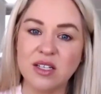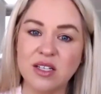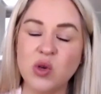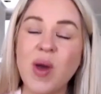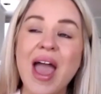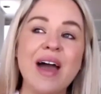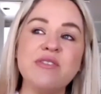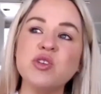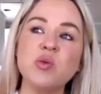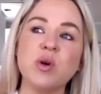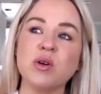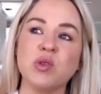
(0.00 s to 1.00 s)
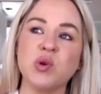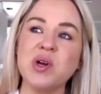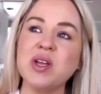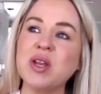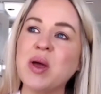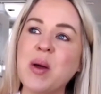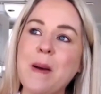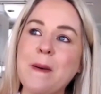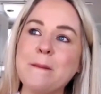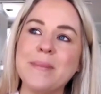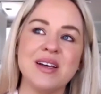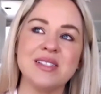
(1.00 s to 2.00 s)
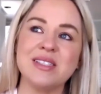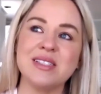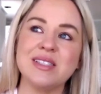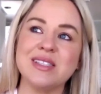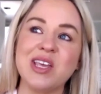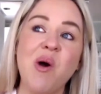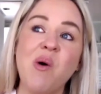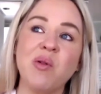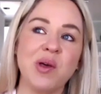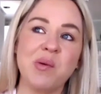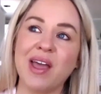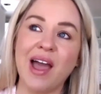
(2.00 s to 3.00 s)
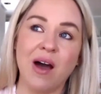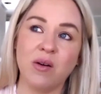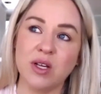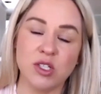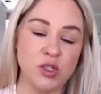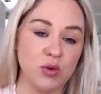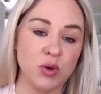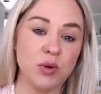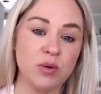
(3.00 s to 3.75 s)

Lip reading: you have to work through it because the only way out is through.